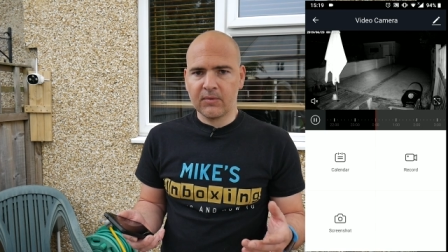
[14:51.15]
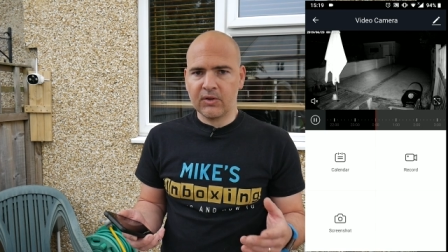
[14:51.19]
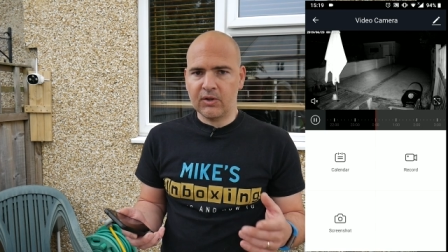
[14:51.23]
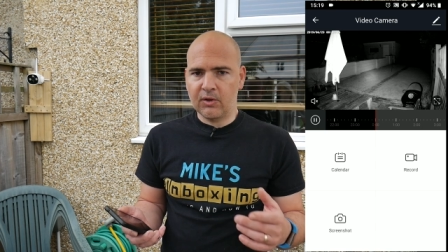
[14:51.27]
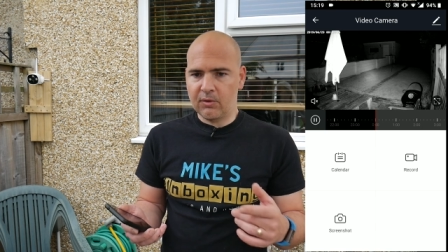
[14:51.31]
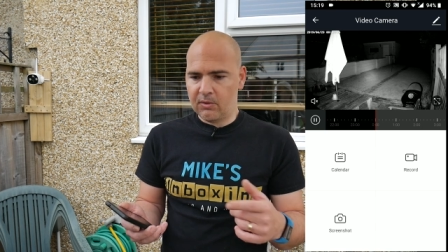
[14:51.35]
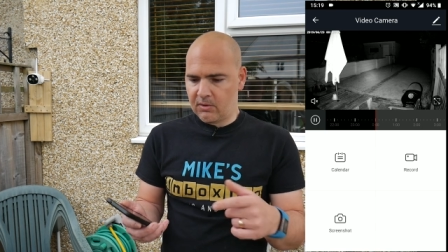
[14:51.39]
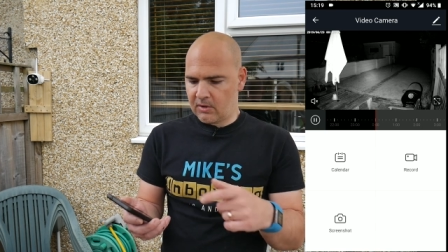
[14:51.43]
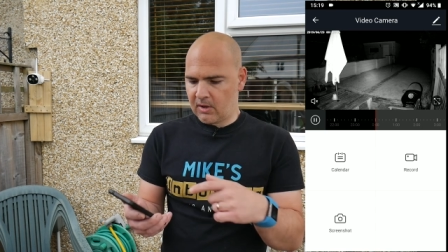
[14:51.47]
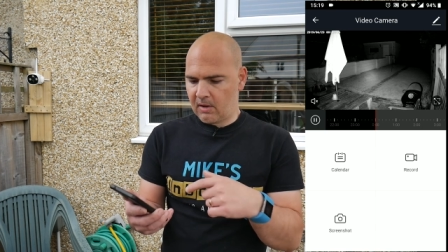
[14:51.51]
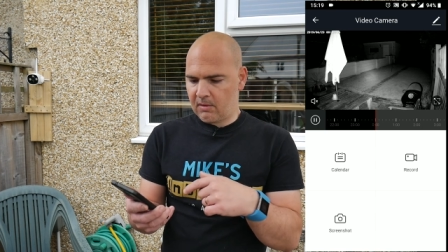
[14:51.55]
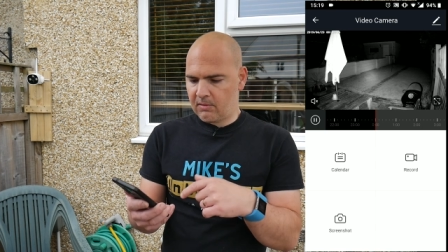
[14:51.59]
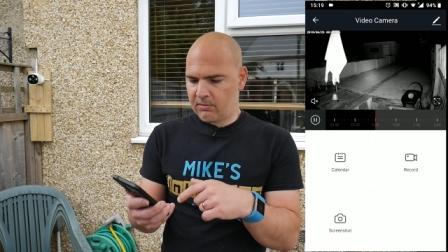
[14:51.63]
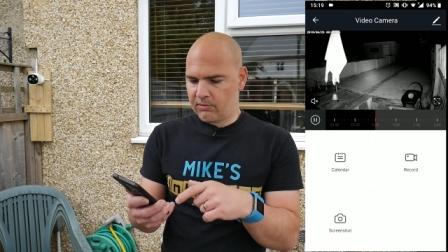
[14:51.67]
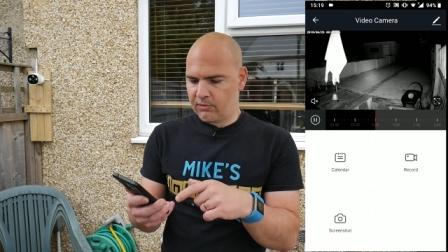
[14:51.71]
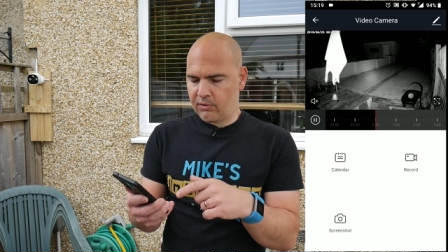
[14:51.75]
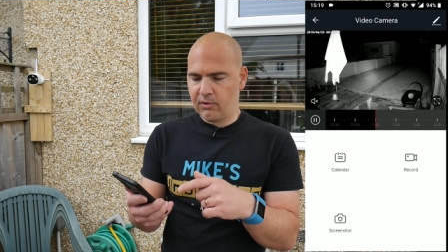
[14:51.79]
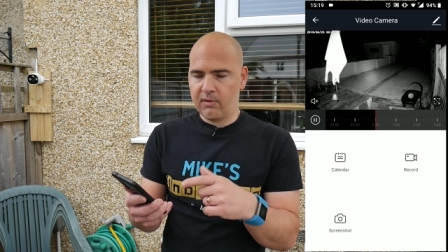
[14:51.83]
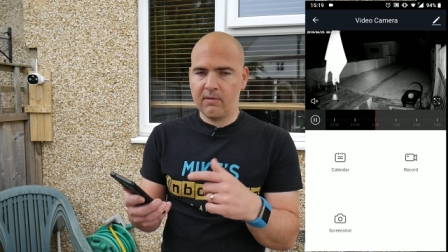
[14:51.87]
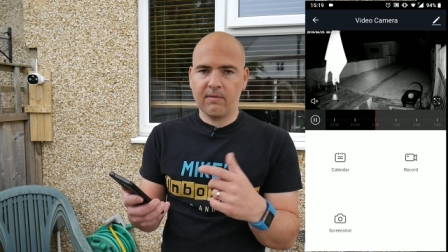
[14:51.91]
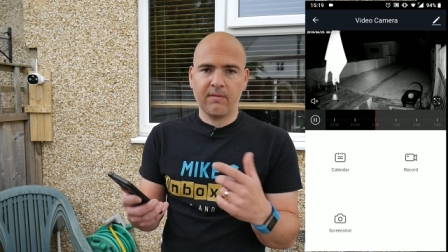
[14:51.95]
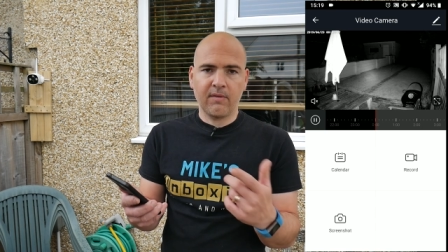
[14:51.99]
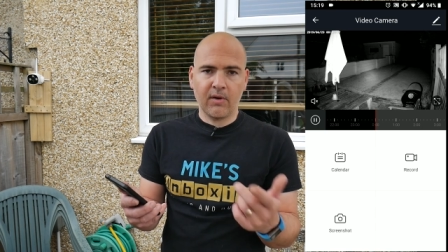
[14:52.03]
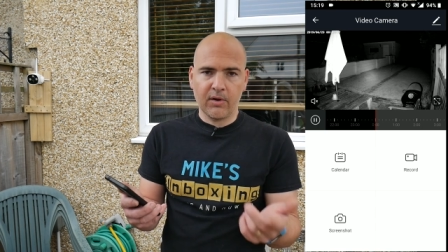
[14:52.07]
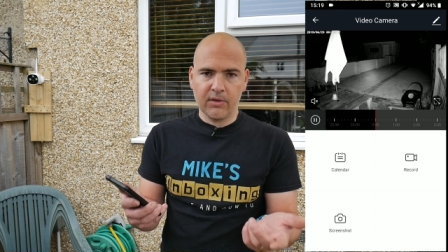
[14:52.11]
you can go
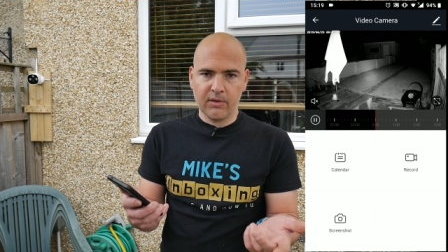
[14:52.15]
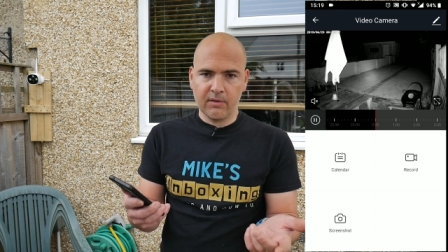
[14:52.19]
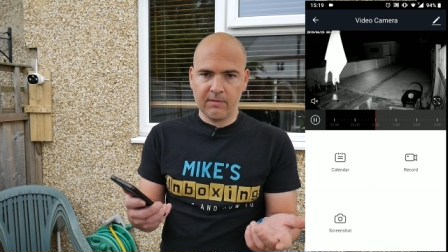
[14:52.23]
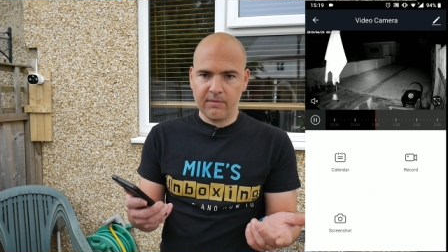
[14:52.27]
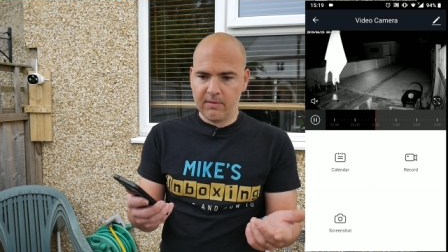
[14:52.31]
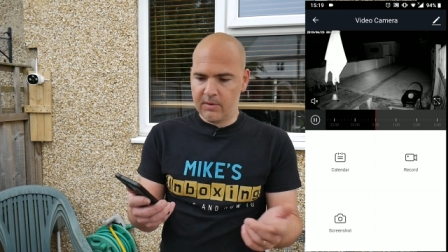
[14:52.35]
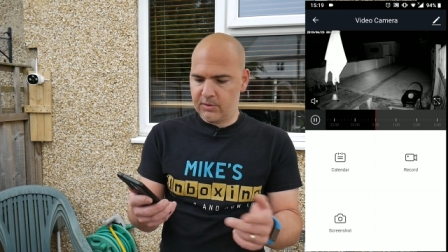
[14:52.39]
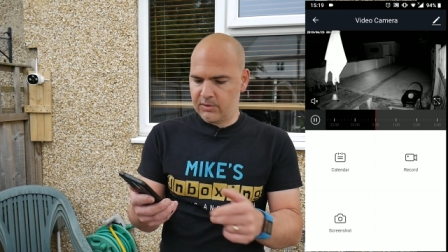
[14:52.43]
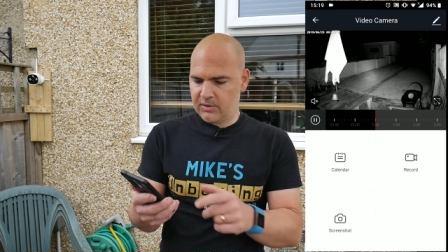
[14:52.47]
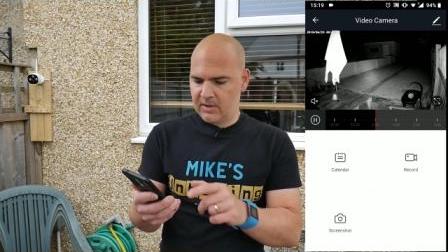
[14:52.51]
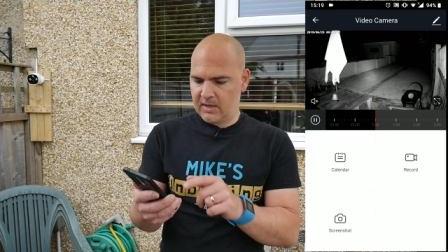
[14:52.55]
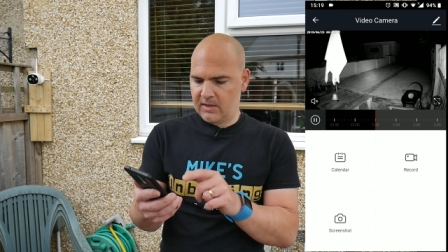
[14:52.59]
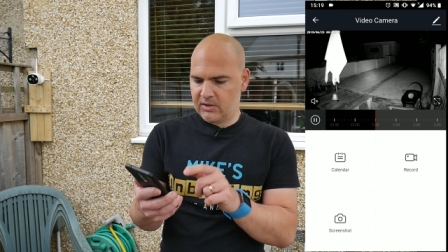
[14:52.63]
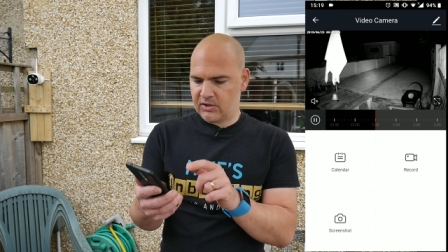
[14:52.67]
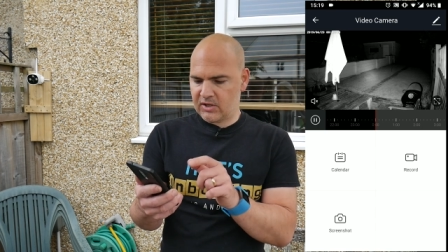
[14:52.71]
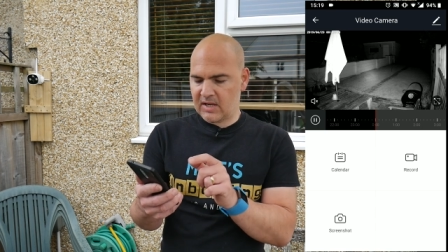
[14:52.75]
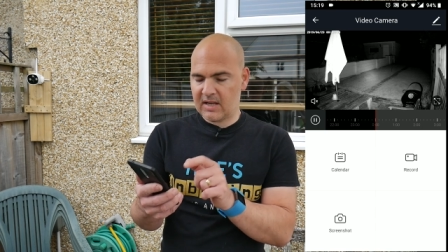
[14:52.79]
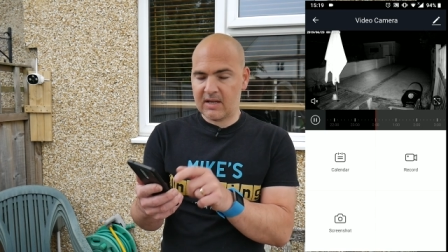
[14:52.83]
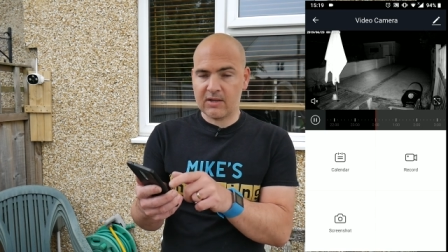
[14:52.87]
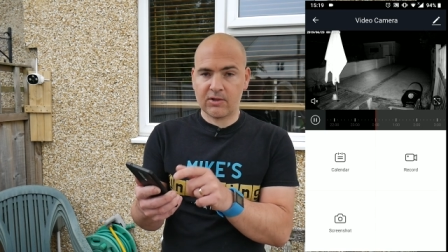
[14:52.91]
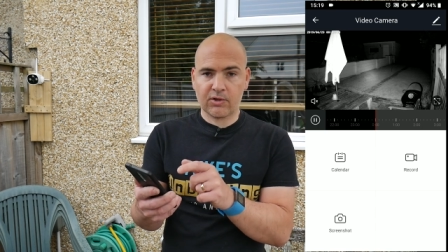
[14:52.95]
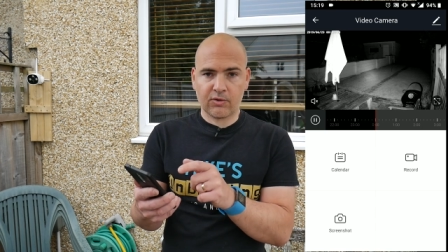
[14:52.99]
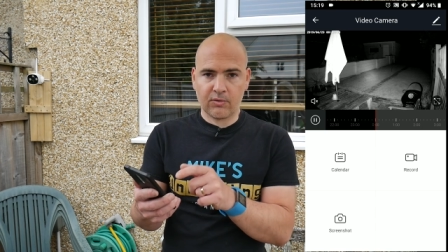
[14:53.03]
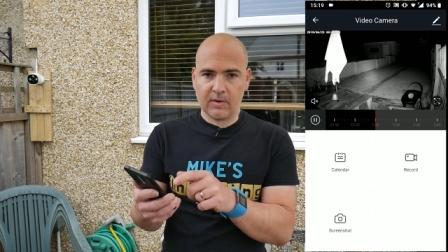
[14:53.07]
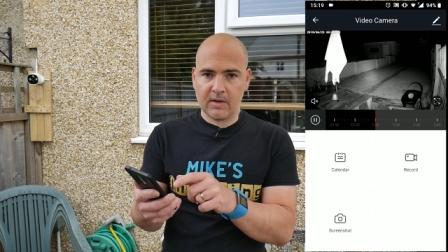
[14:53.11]
through, find the footage,
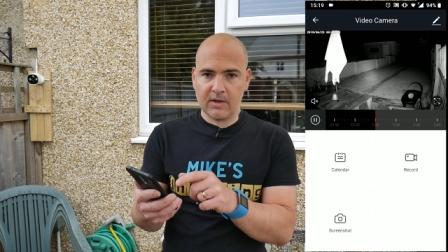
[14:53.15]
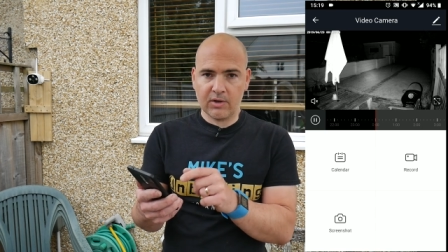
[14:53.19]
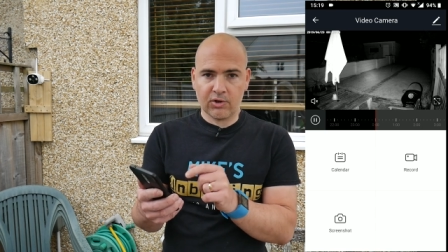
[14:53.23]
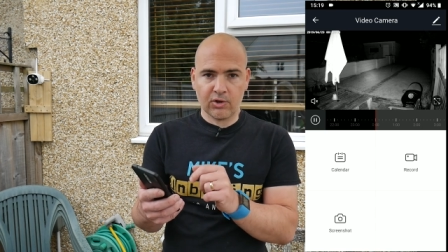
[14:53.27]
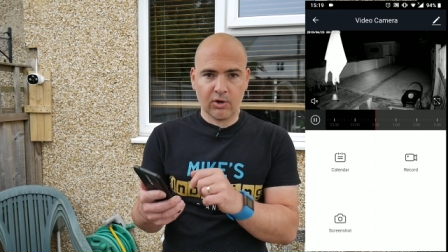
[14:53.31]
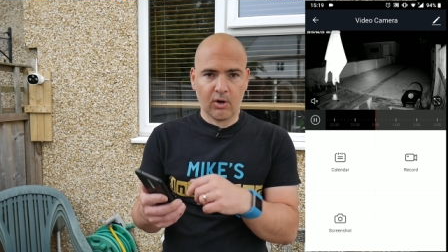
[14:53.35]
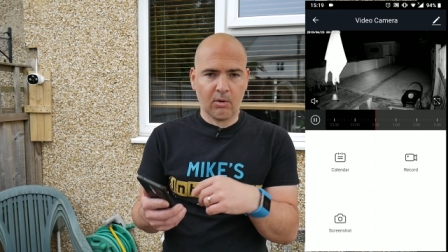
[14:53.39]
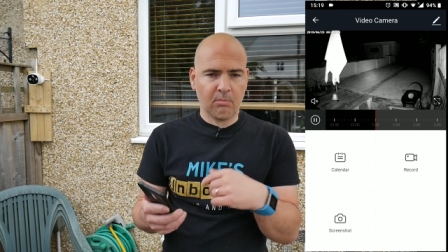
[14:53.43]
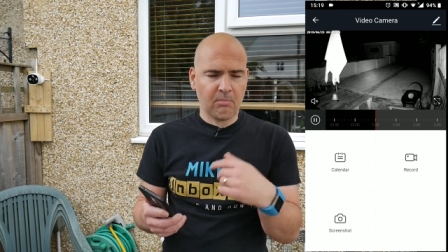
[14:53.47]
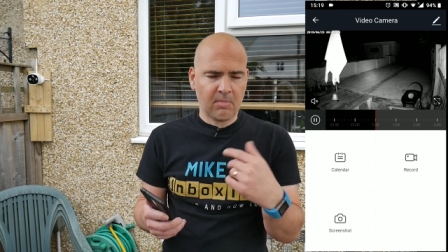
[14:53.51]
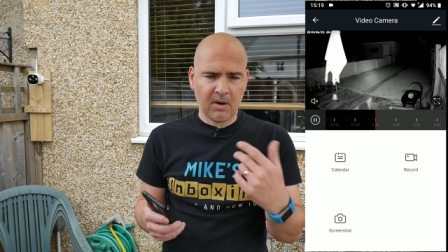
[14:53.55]
take a screenshot,